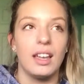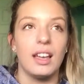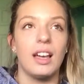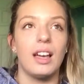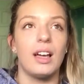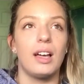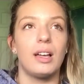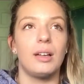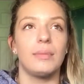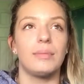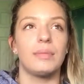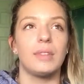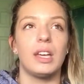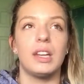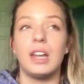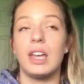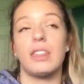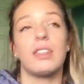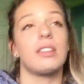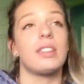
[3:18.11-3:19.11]

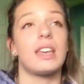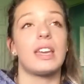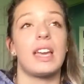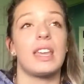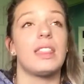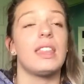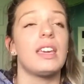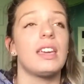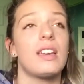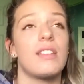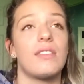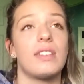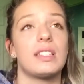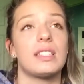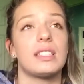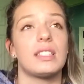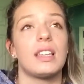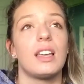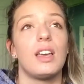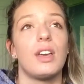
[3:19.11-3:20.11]
Another thing I think of
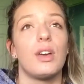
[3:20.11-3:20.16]
is